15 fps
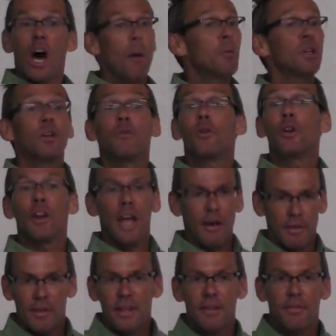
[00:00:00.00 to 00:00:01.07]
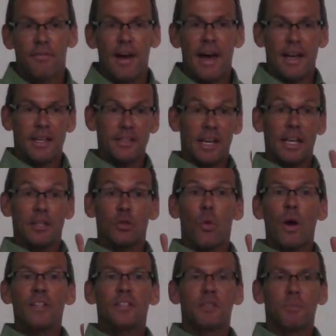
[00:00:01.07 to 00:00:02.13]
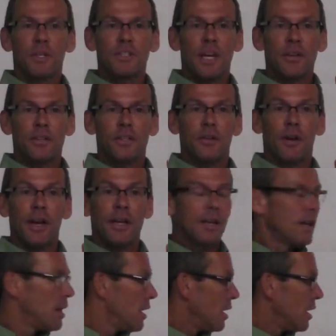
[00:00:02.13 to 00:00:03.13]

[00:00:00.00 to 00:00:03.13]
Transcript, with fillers: I'm going to convert everything to fat because I get twice as much energy, right?